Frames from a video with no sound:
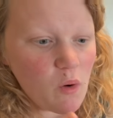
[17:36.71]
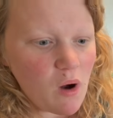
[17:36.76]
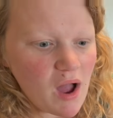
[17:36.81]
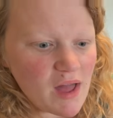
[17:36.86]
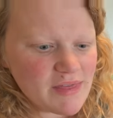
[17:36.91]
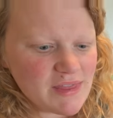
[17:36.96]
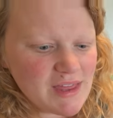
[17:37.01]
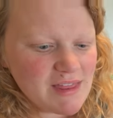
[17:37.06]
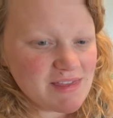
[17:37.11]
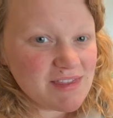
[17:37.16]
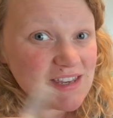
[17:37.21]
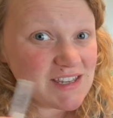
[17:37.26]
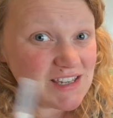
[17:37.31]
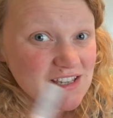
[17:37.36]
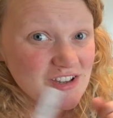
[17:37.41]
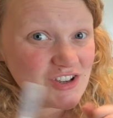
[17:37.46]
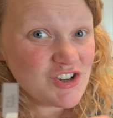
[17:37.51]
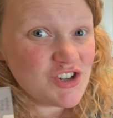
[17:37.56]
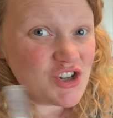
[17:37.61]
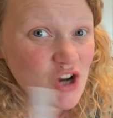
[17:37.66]
I think this
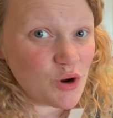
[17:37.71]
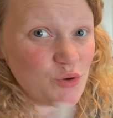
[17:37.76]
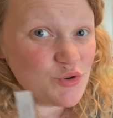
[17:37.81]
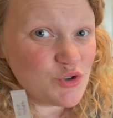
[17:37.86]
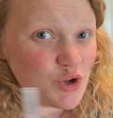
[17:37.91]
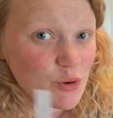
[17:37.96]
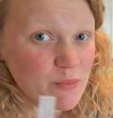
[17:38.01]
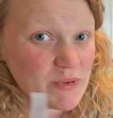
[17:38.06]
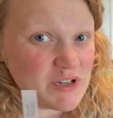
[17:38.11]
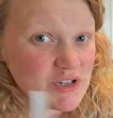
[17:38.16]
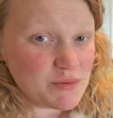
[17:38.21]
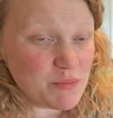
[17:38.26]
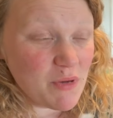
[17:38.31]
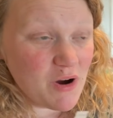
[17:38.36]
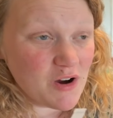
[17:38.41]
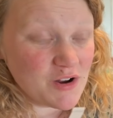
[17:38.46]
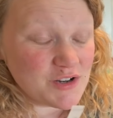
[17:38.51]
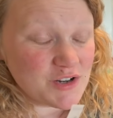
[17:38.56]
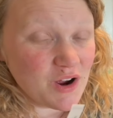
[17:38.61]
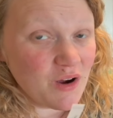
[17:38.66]
is a show-stopping
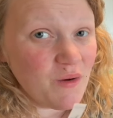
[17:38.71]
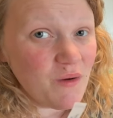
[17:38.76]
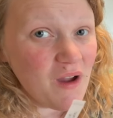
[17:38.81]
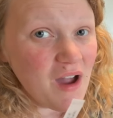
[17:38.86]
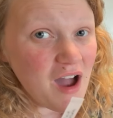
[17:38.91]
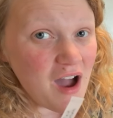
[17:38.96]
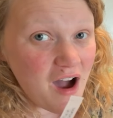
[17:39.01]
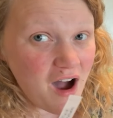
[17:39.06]
tomato.